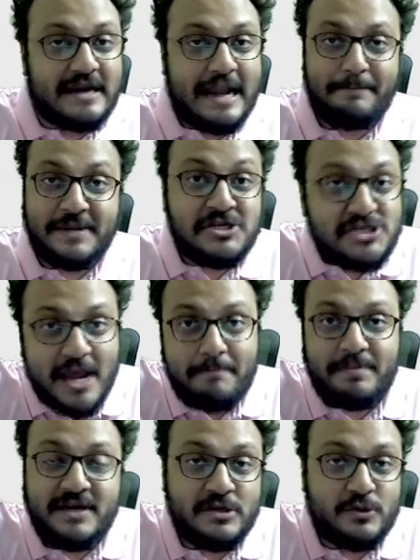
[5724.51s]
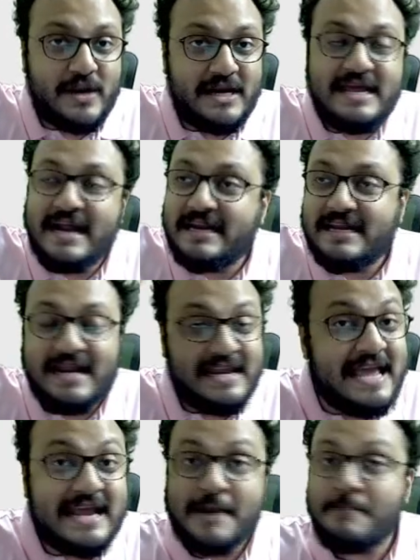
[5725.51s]
rapid champion in 2018 and
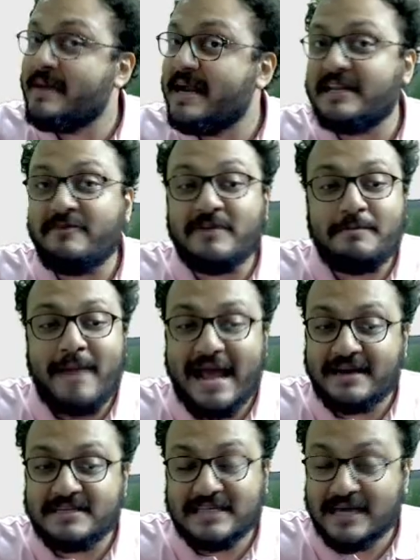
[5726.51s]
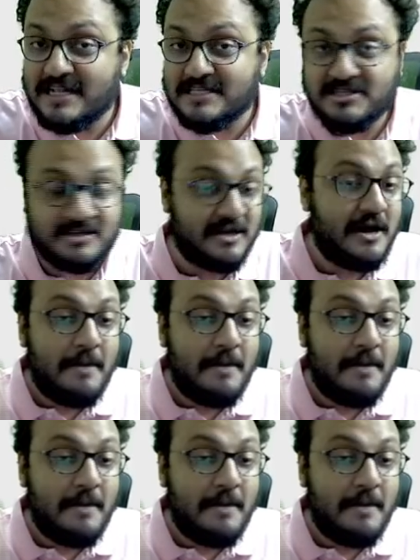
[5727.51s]
he can beat even Magnus Carlsen.